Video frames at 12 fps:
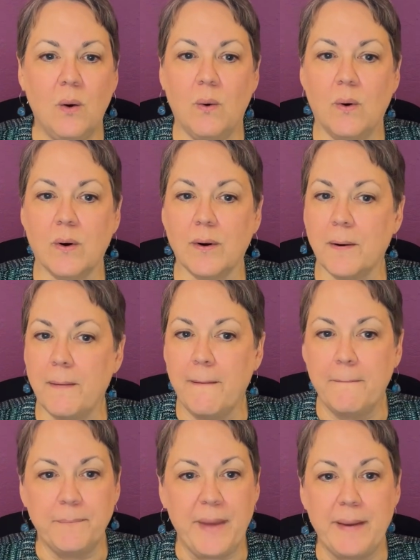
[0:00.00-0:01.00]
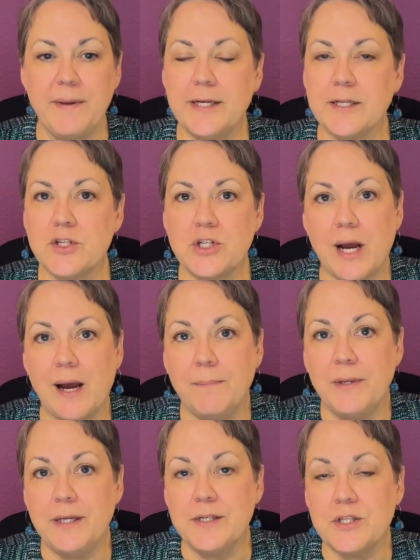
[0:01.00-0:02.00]
or maybe its
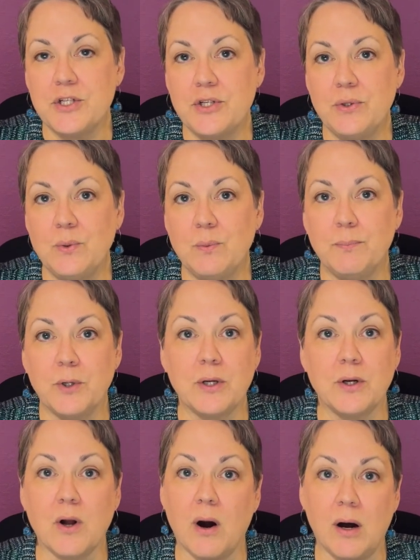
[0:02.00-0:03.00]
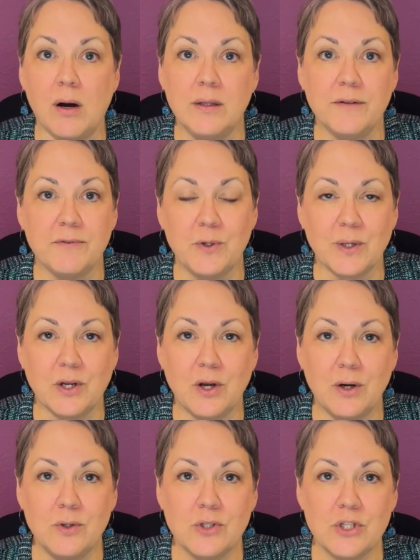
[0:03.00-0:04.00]
job is to book a call if you're a
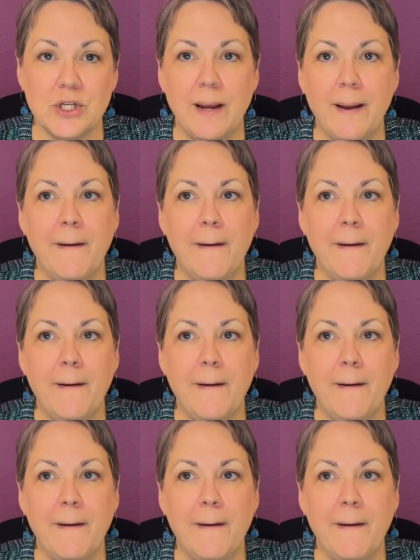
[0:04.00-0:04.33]
coach.